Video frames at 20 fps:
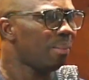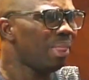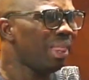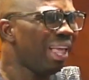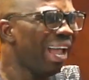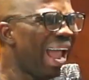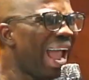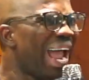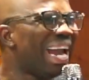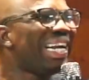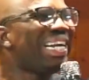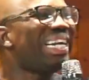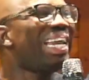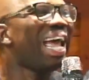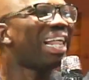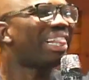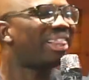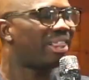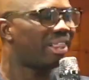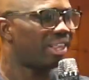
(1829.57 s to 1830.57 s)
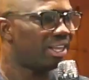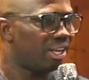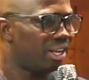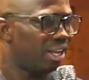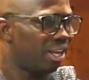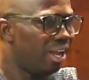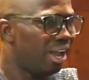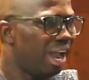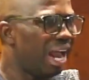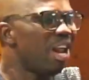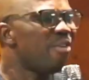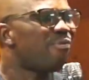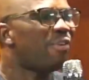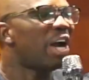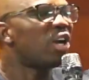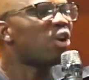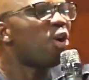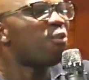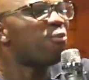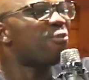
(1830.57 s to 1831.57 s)
and death. And if I
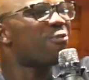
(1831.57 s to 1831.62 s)
don't fear